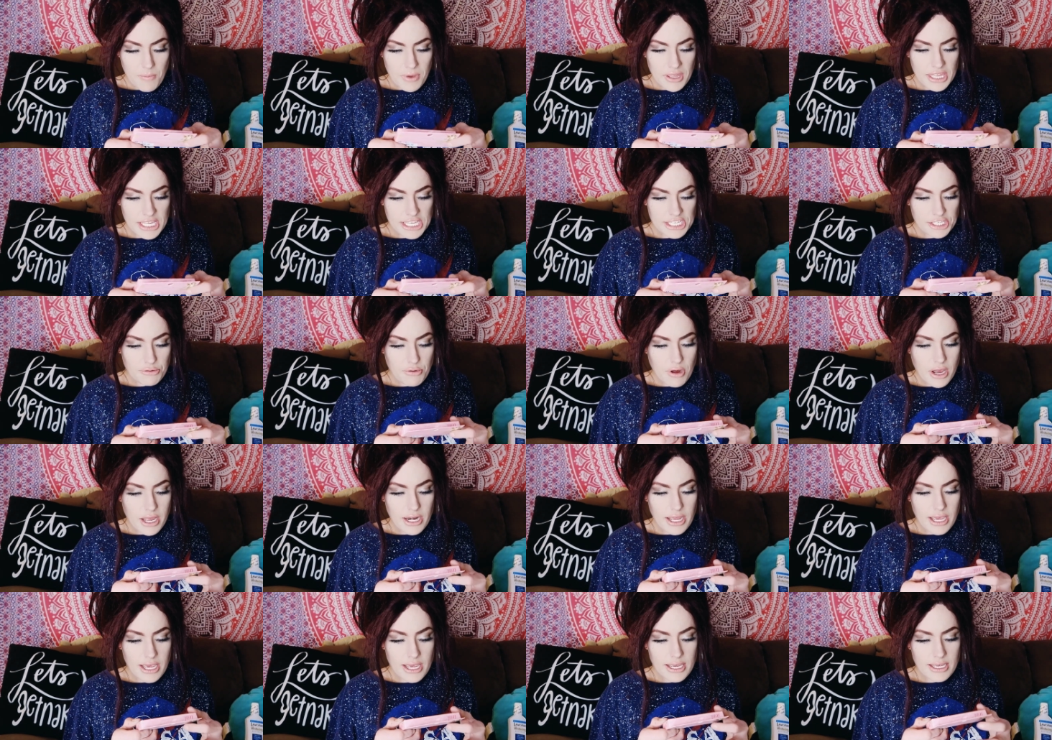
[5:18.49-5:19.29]
But this
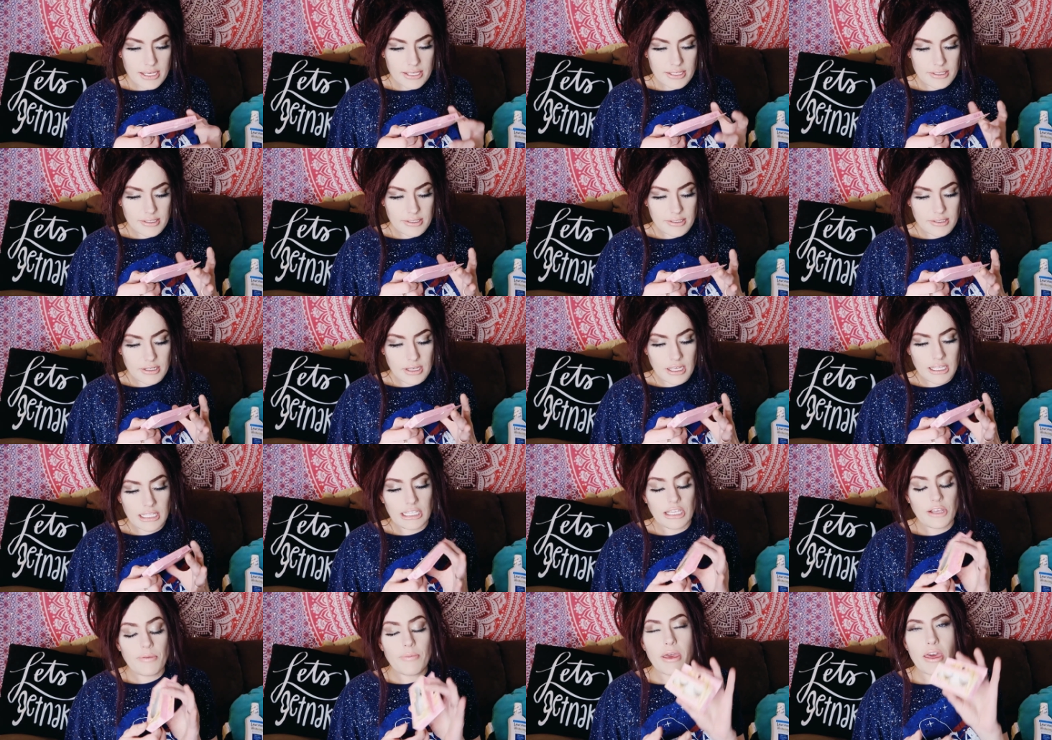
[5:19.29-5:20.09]
one is
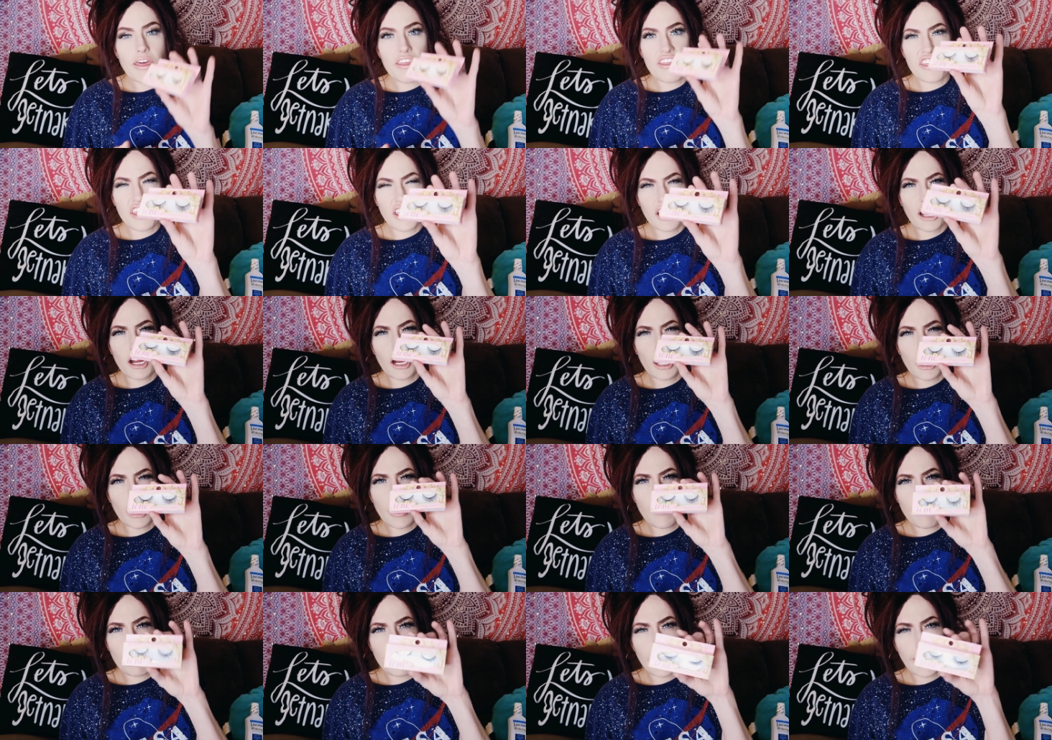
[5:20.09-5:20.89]
a little bit thicker
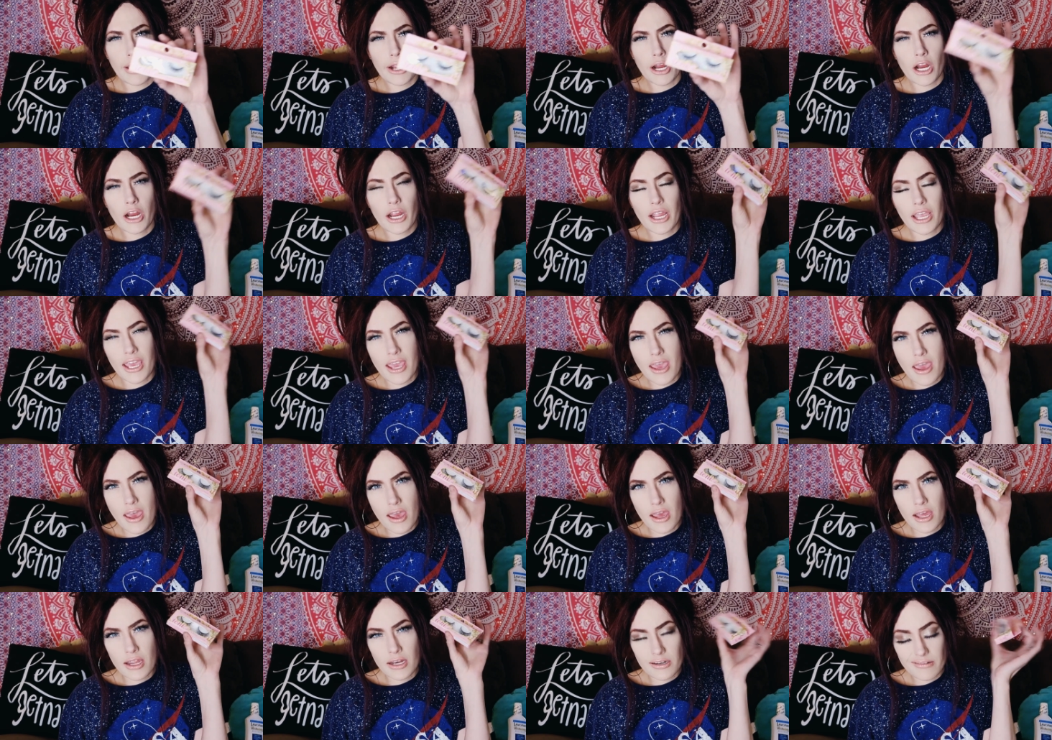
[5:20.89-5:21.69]
and bigger,
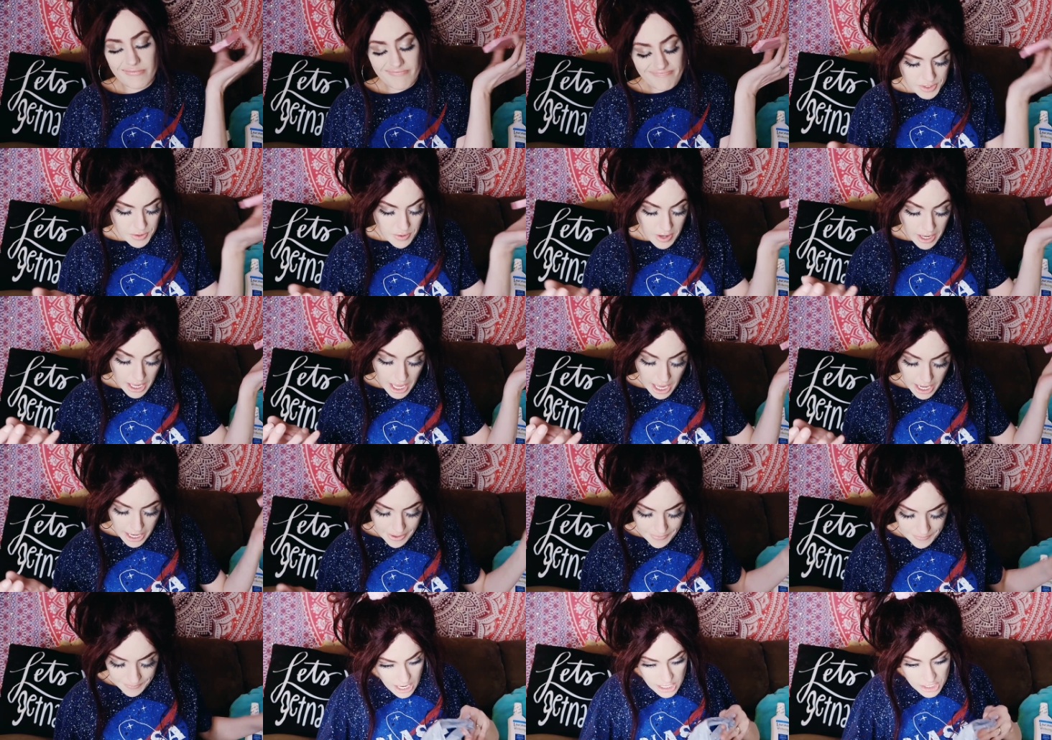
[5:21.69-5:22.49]
and so I got it.